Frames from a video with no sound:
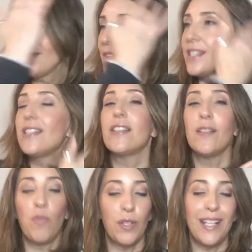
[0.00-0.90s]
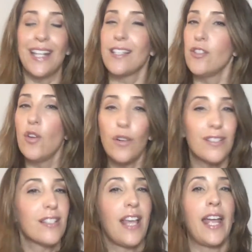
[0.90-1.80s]
This is what it's not
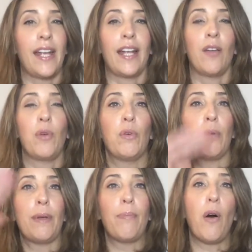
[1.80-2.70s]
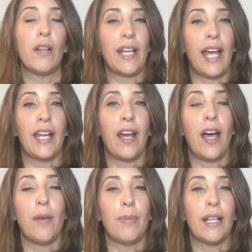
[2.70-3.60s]
saying we want to be Pollyanna
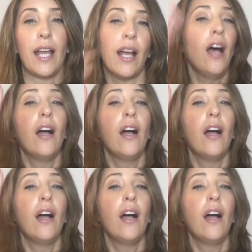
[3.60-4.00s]
and be like,